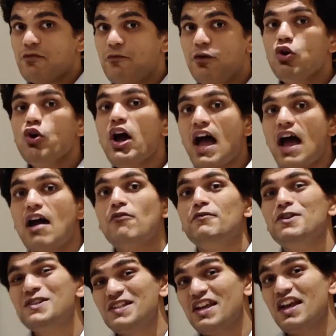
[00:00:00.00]
If you
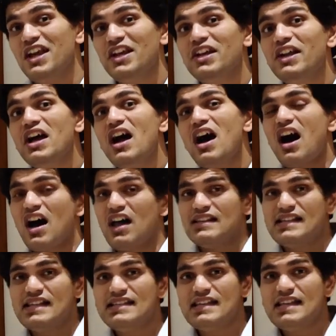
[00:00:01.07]
have designed
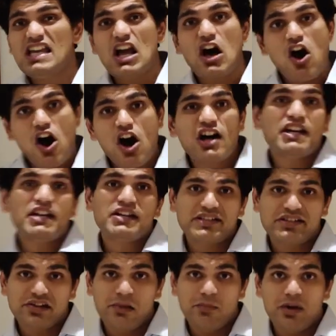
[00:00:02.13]
RCC or
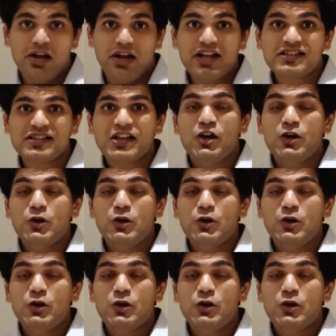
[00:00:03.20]
industrial buildings,